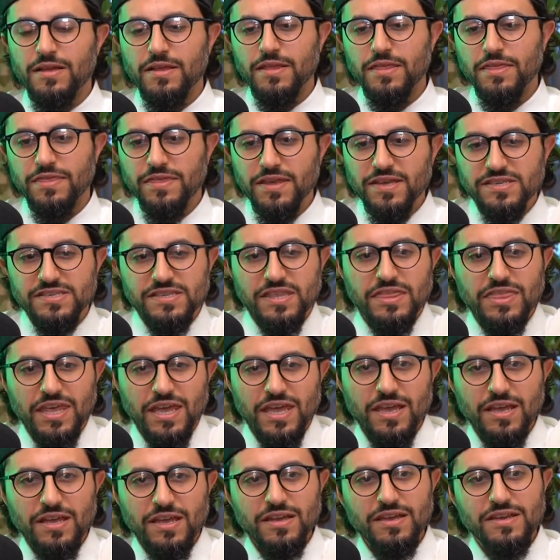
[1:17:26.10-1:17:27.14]
this
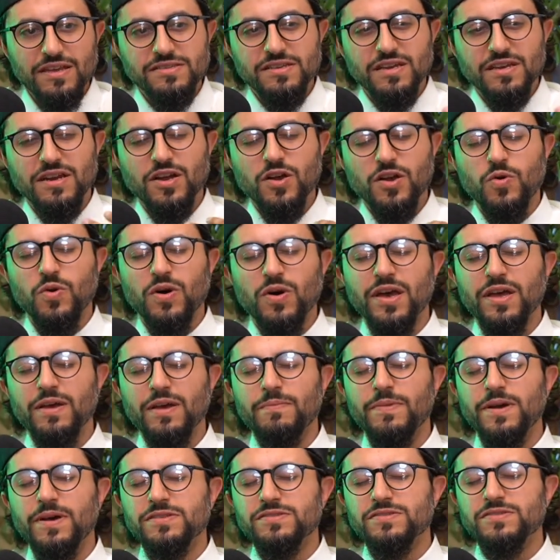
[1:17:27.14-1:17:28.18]
thing is going to quiet
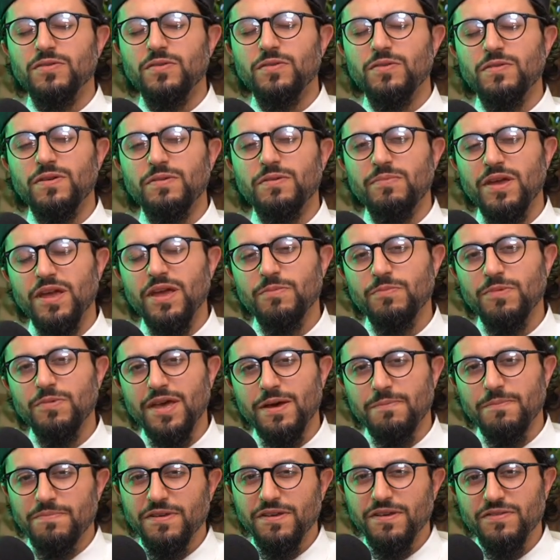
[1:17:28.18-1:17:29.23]
my soul and make me
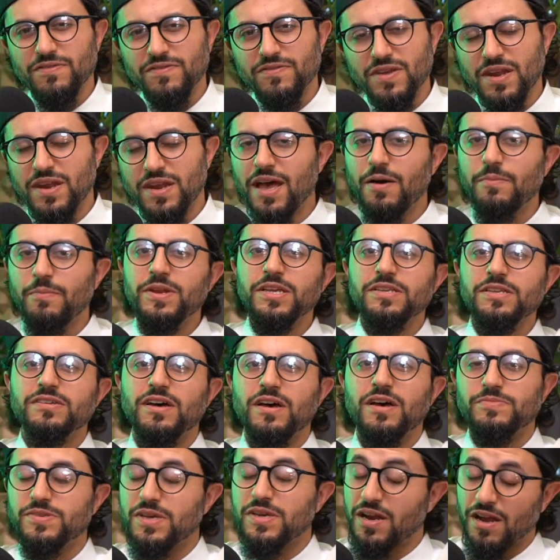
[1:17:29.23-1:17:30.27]
at peace. And how many
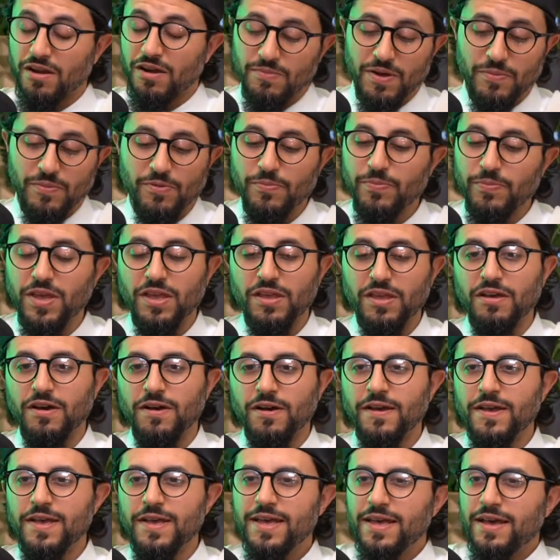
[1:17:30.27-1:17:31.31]
times, and I remember being
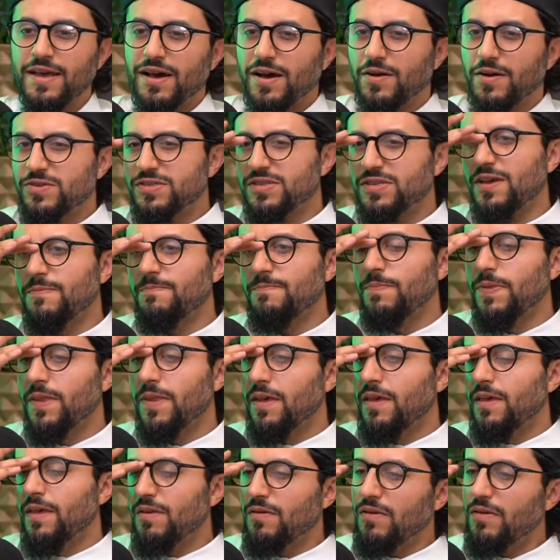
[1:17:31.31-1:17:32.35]
young, I would say,
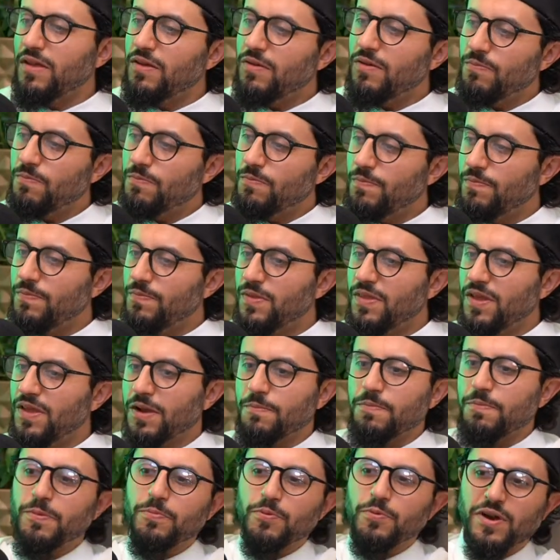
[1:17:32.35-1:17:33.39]
hey,
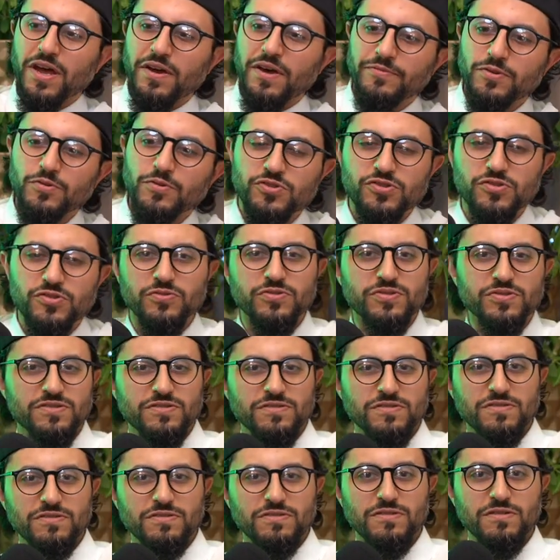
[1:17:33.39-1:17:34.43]
like people would have new
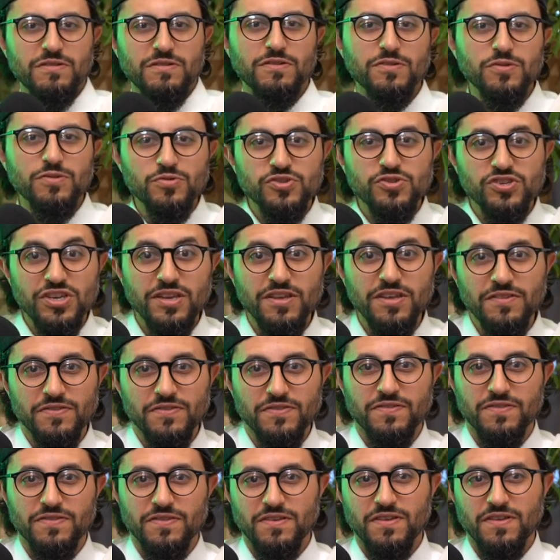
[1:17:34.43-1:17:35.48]
shoes or new
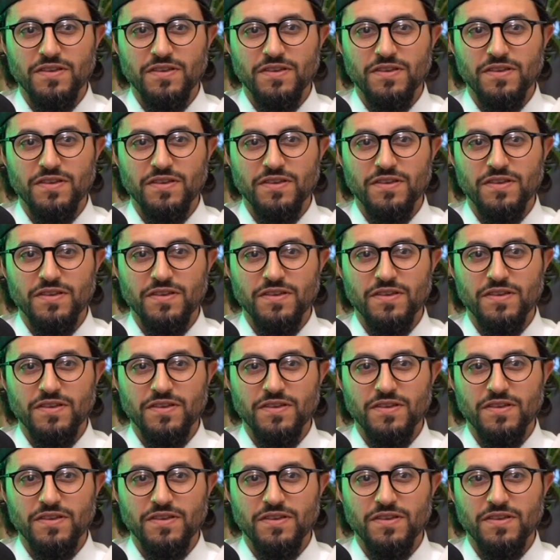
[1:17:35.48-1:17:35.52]
jeans.